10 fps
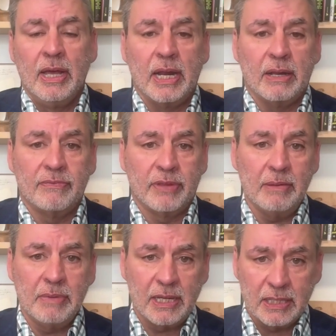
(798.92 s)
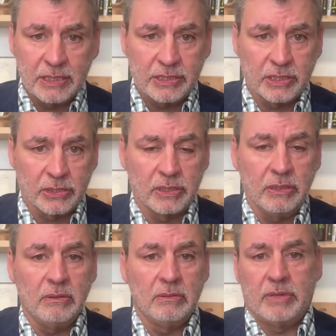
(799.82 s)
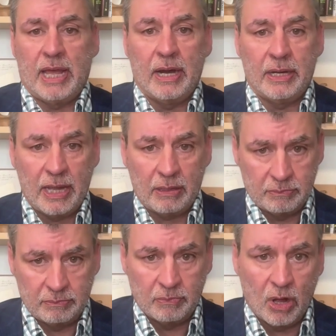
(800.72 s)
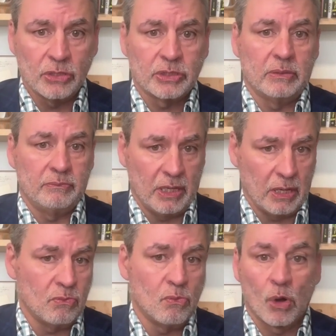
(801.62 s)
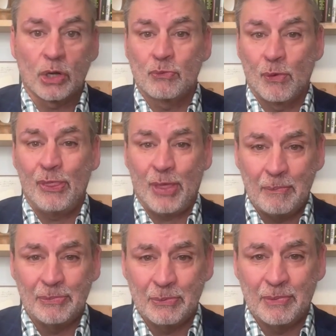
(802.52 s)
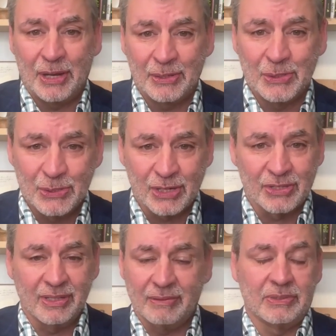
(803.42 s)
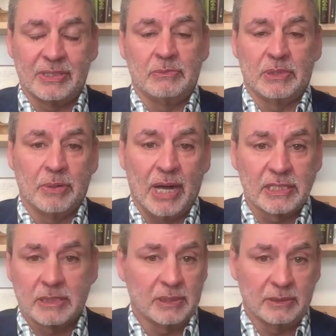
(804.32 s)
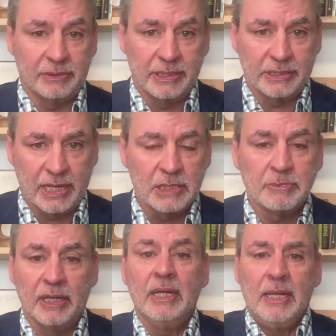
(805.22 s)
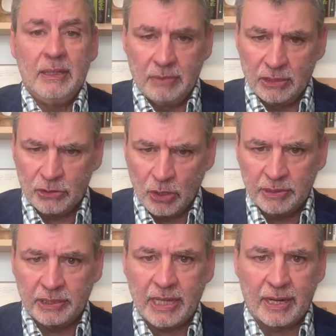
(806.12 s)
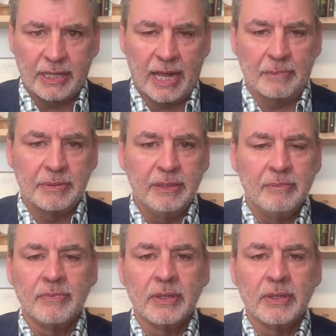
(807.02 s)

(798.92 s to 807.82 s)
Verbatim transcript: And if they make a decision, Canada also, you know, works with them to make a decision. Seems impossible these days, but assume that that could happen.